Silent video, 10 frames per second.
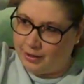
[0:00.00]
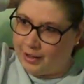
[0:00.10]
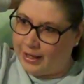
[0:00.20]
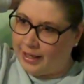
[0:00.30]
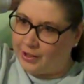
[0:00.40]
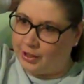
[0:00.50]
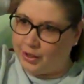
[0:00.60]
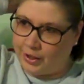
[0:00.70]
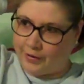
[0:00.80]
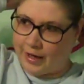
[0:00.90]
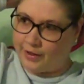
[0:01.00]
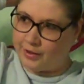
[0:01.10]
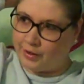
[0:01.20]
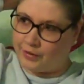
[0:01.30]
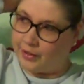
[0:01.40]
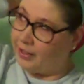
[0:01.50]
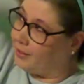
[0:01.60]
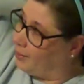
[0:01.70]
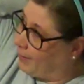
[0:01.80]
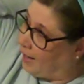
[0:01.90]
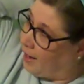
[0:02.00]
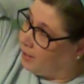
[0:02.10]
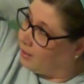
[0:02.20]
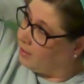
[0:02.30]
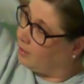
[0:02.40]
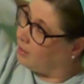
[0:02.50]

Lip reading: Do you think I should turn around so they can see my neck